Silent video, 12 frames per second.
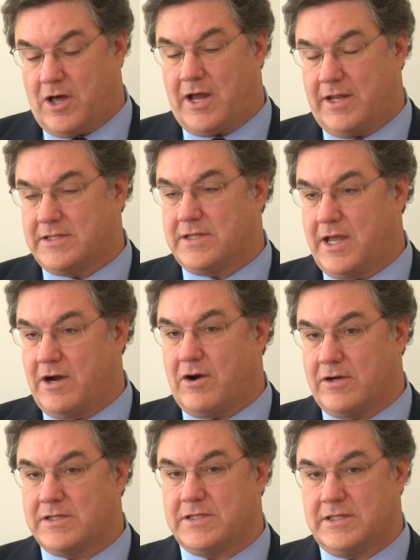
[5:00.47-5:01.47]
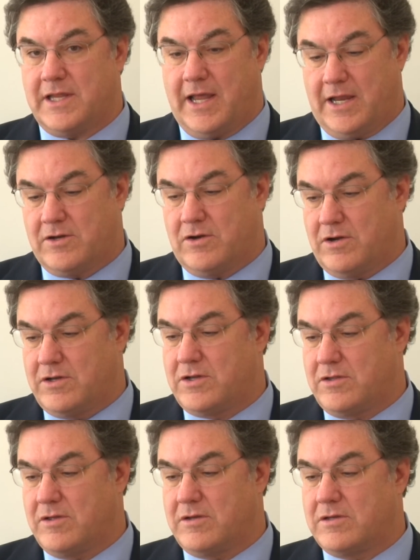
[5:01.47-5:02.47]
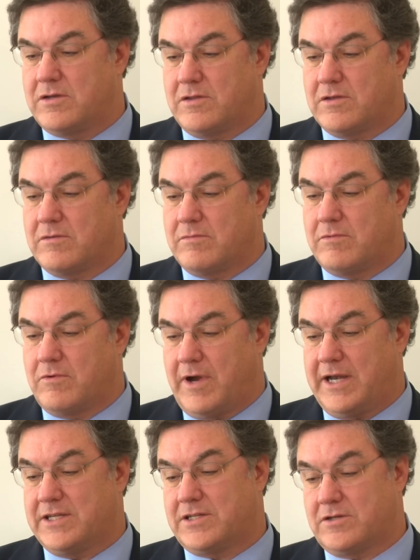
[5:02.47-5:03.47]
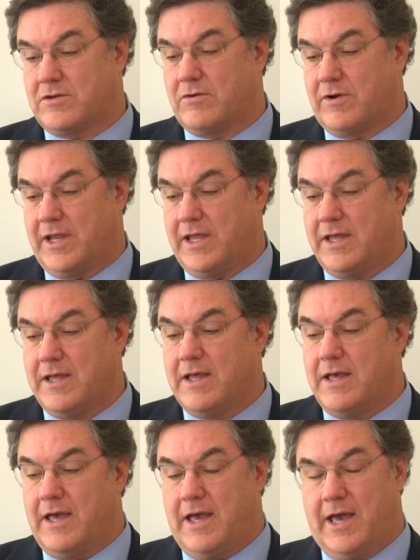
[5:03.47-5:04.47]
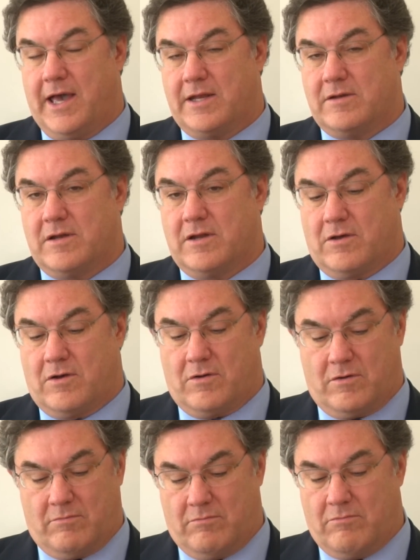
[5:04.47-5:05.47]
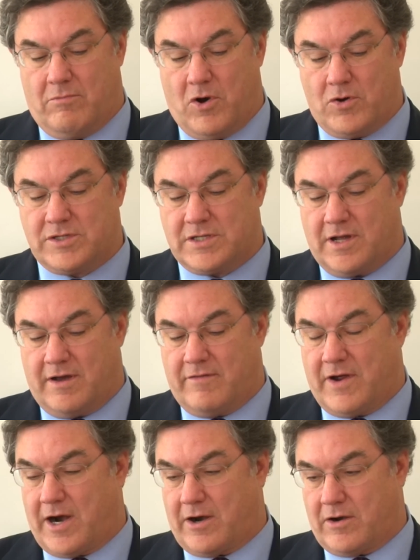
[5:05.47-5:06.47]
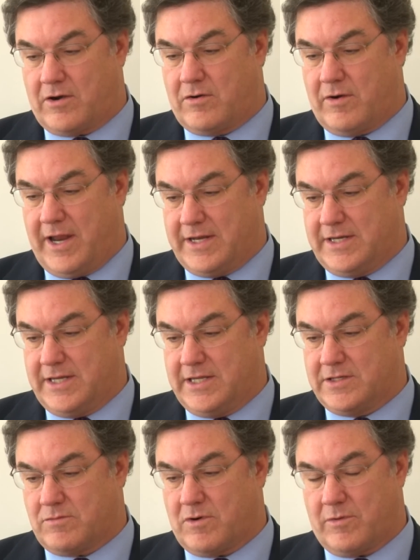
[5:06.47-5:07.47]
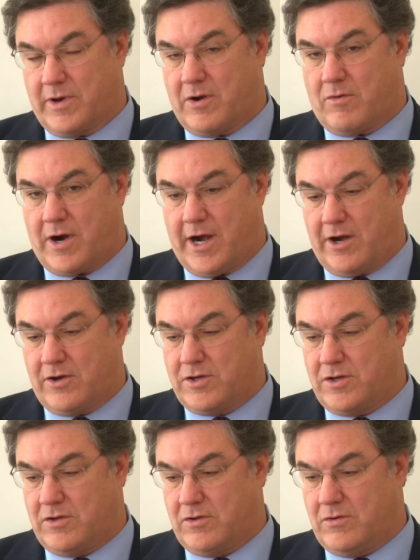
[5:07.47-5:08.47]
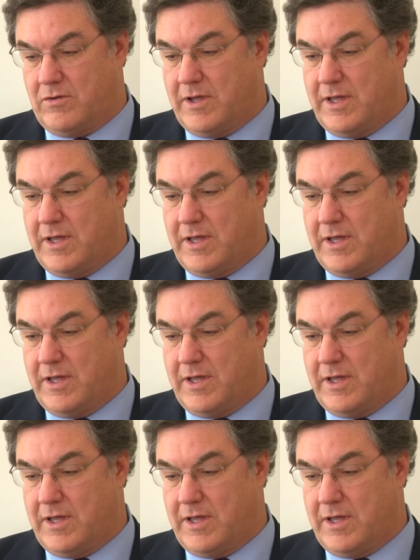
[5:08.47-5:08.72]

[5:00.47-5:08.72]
audits. They are standard to the greatest degree, and most of our grantees were required to